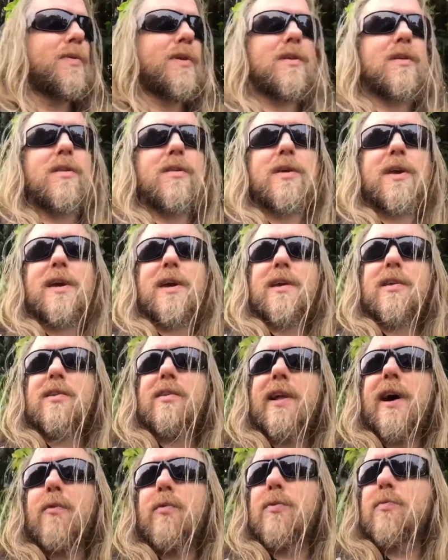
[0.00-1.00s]
But the thing
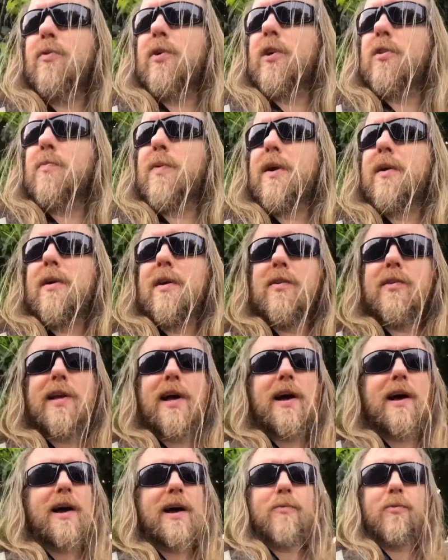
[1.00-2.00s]
is, now with more experience,
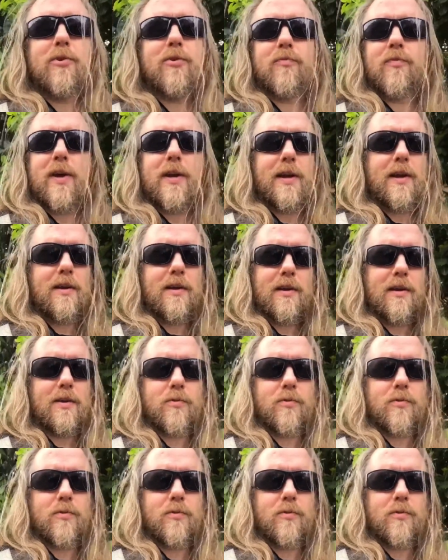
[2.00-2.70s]
I wasn't ready.